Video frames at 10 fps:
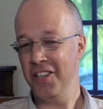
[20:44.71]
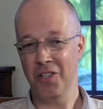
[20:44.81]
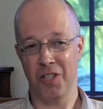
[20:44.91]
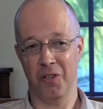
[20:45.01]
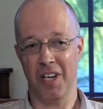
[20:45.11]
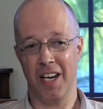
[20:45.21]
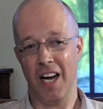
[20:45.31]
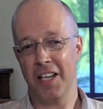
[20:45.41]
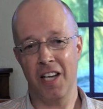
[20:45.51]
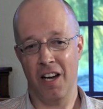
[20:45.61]
so
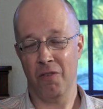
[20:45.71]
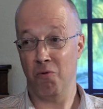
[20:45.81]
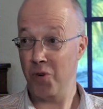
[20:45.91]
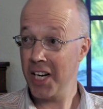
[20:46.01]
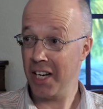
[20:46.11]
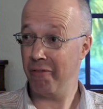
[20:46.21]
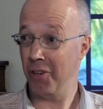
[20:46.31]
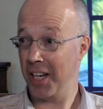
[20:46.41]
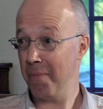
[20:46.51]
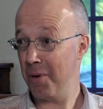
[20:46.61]
I can't really
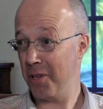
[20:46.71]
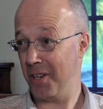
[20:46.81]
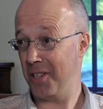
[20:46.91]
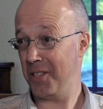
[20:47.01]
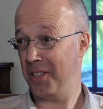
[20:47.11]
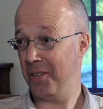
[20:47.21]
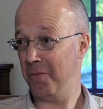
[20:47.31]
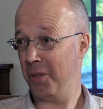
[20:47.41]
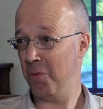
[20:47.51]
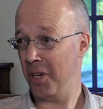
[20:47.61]
fully empathize
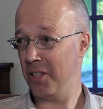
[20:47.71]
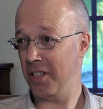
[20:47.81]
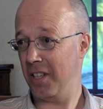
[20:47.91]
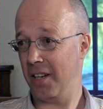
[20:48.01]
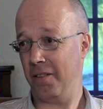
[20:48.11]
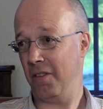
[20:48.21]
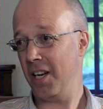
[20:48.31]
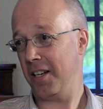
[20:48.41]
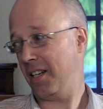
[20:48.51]
with what it's like.